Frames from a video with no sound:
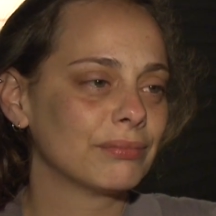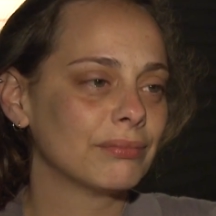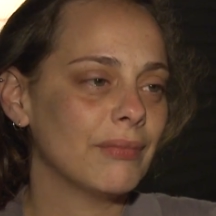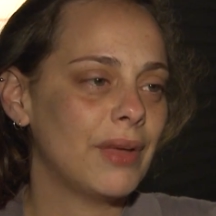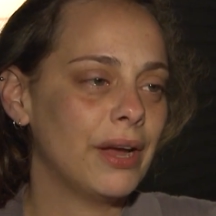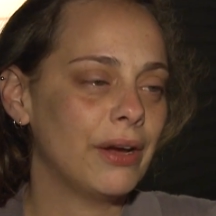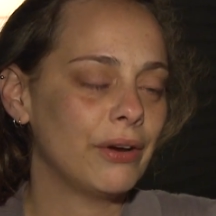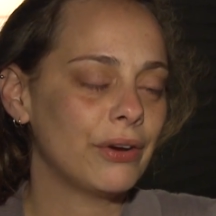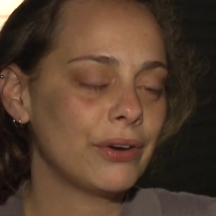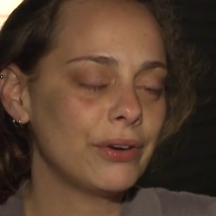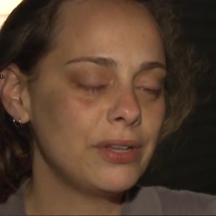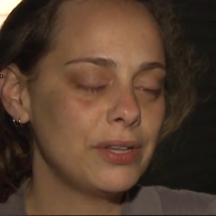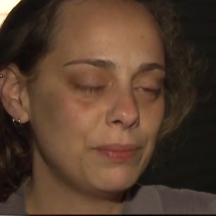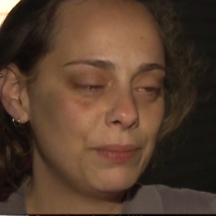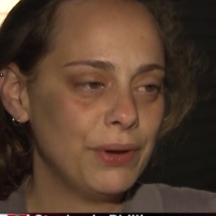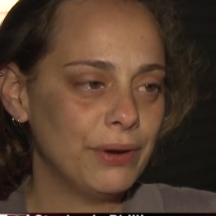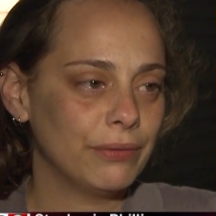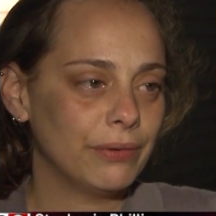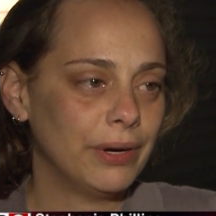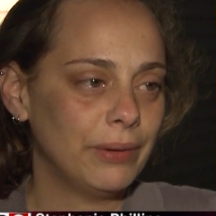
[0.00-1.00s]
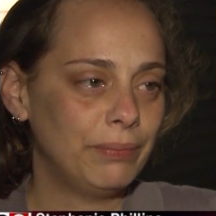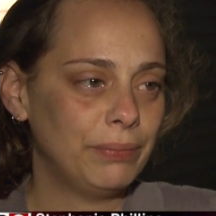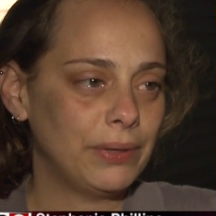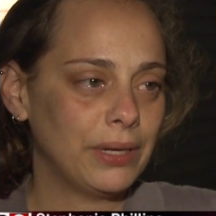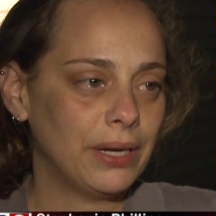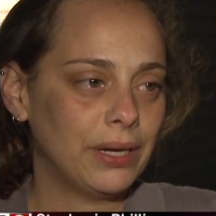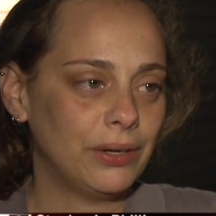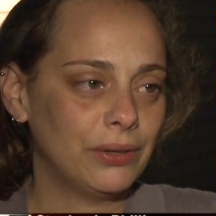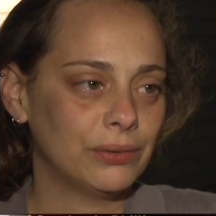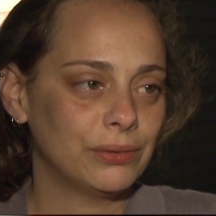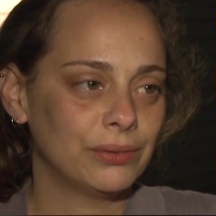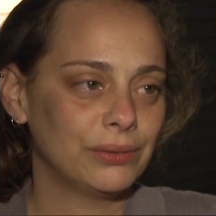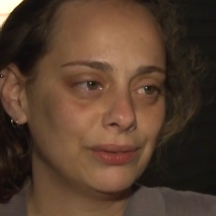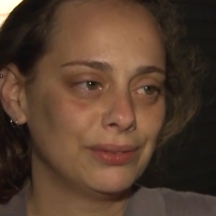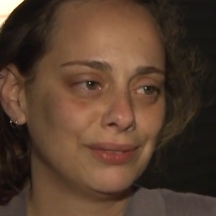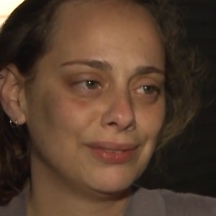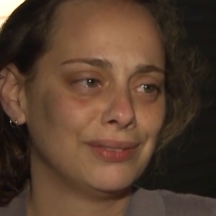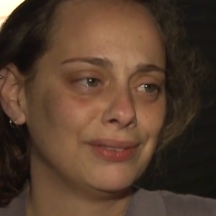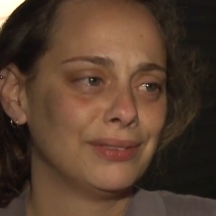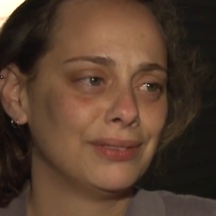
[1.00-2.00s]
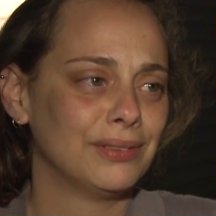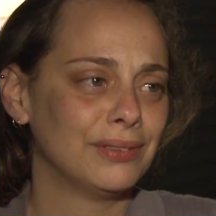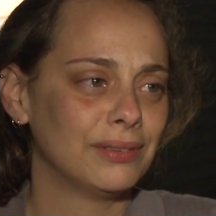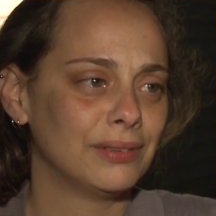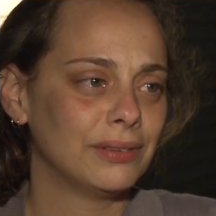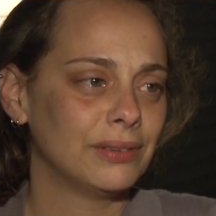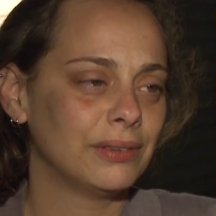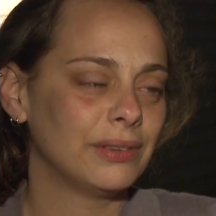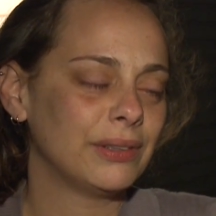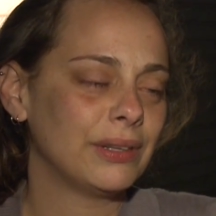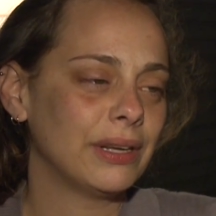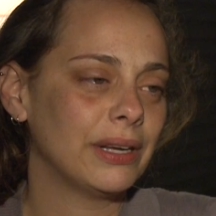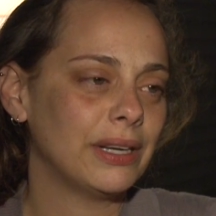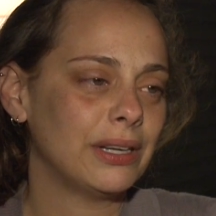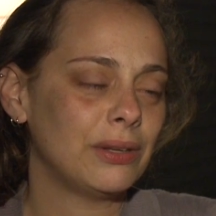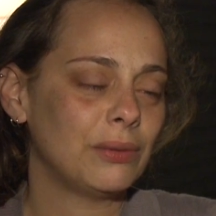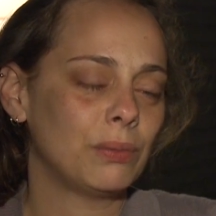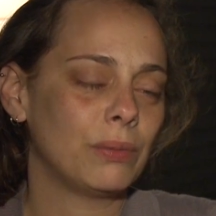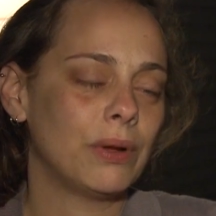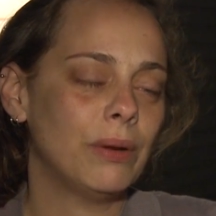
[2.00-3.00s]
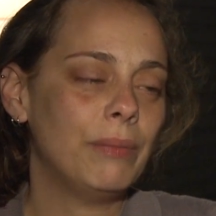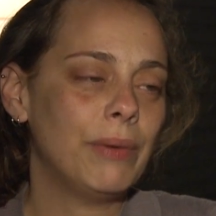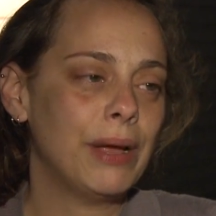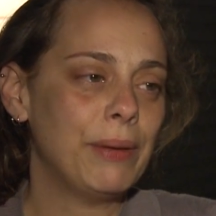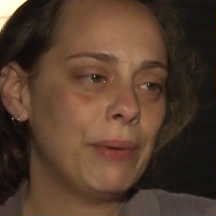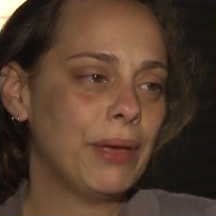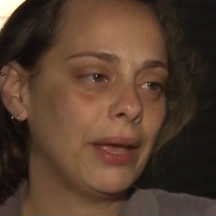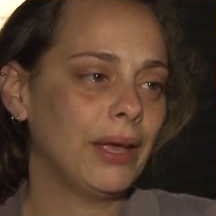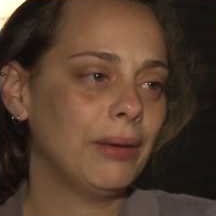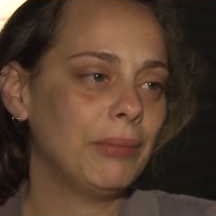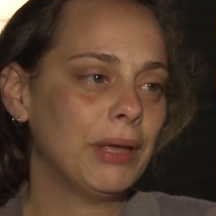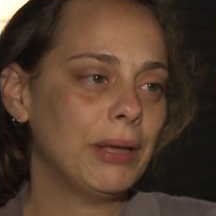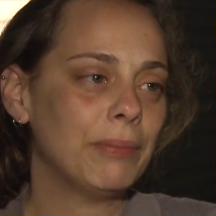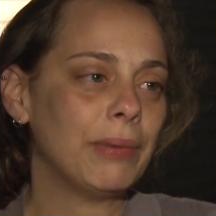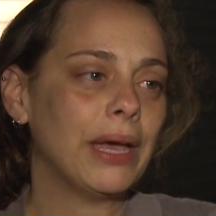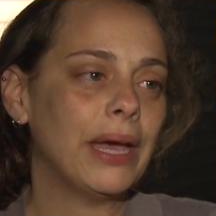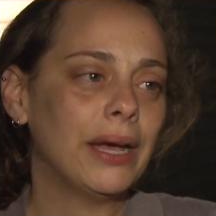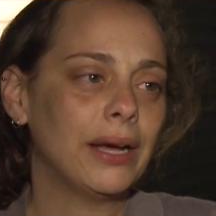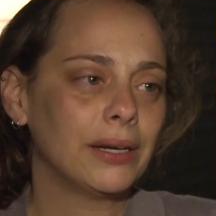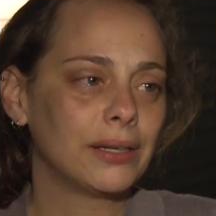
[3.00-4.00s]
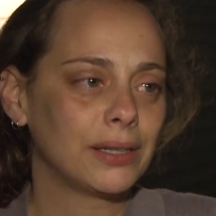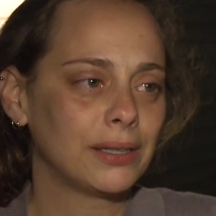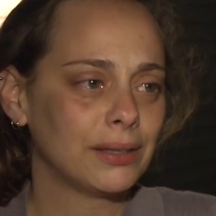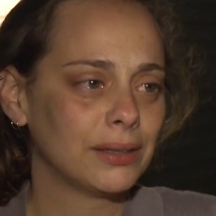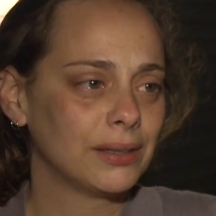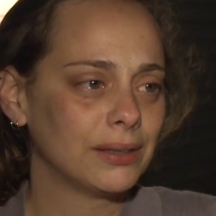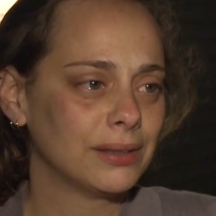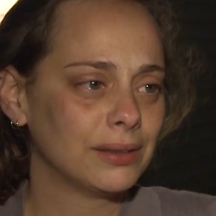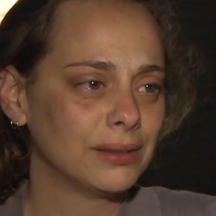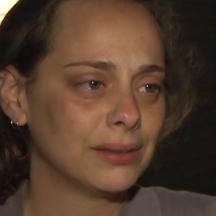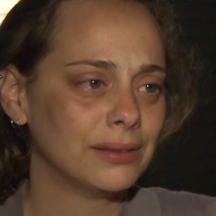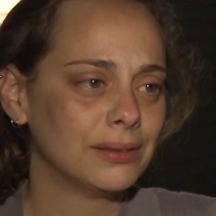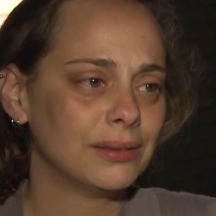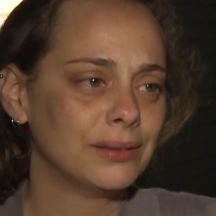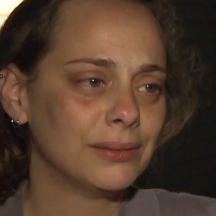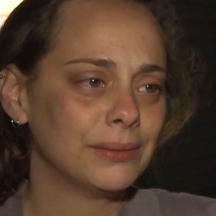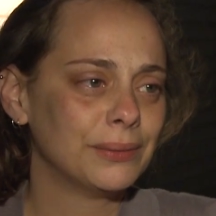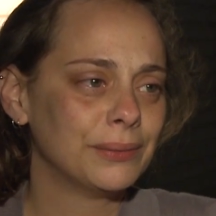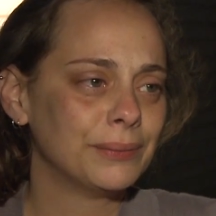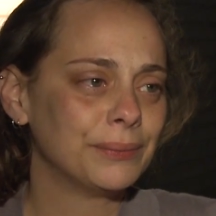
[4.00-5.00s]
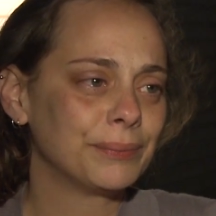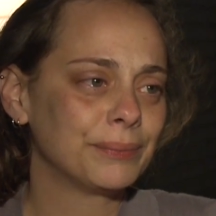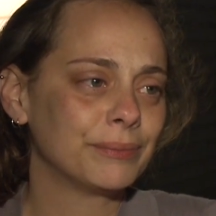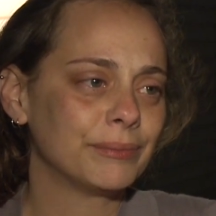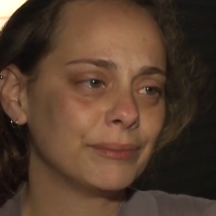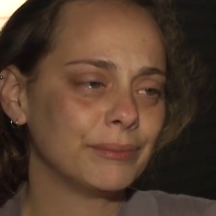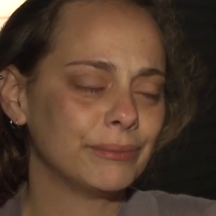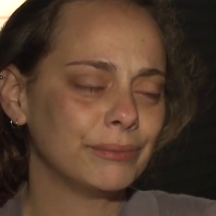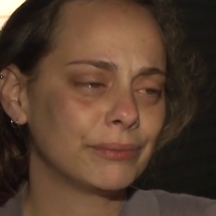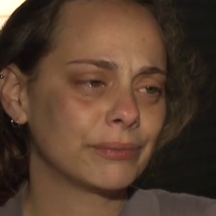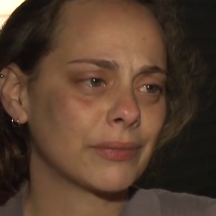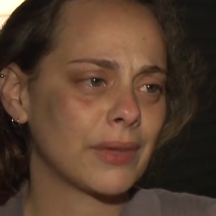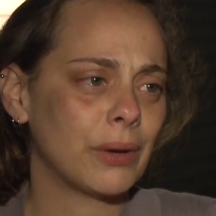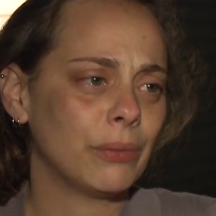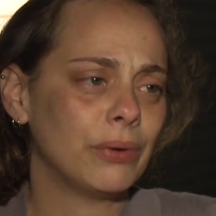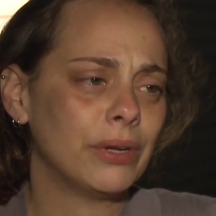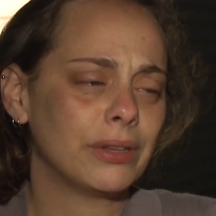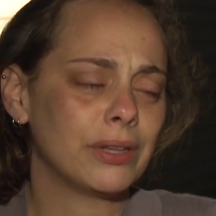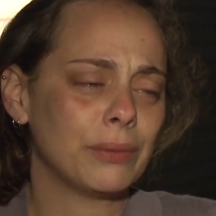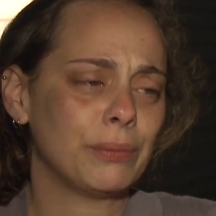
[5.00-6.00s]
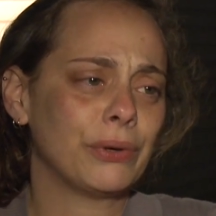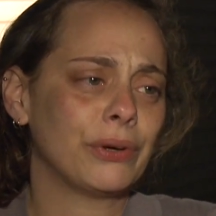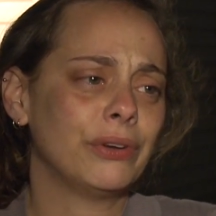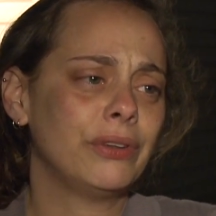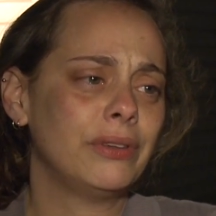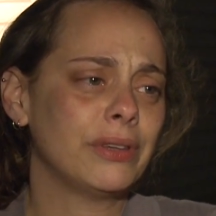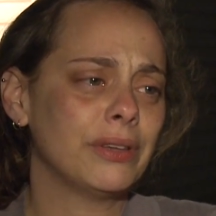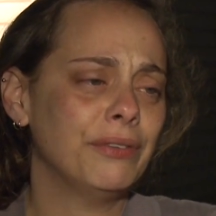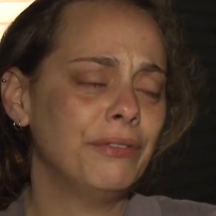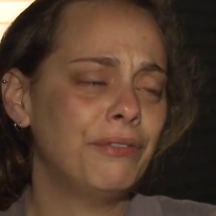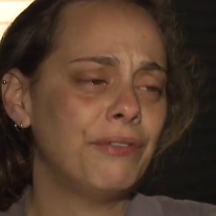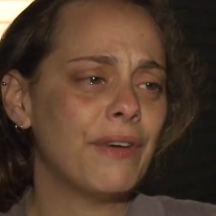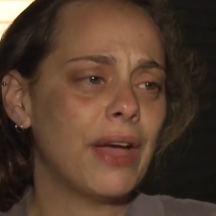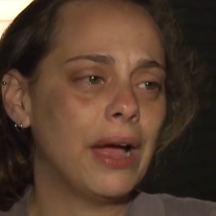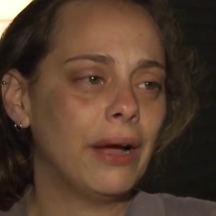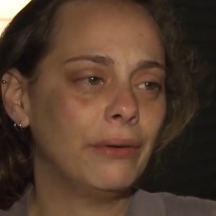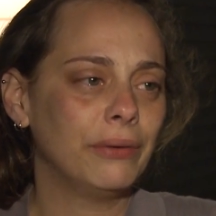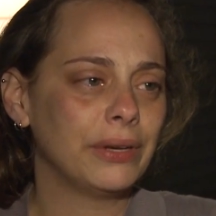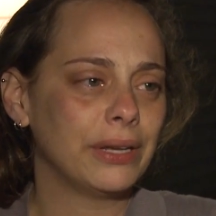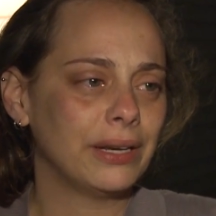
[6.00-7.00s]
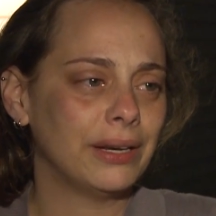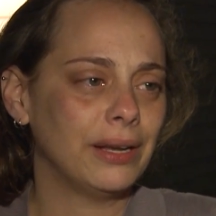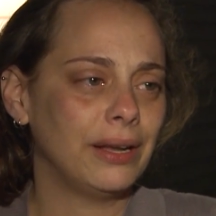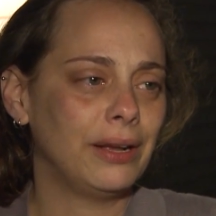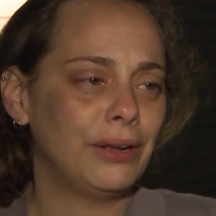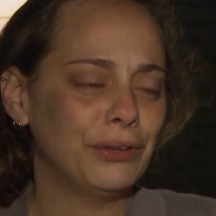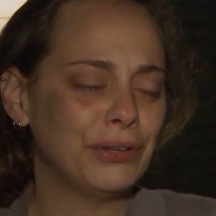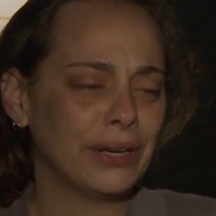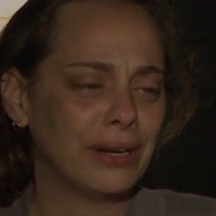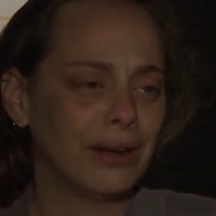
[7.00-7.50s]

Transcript: My heart's been ripped out want my baby back. I want the person found and held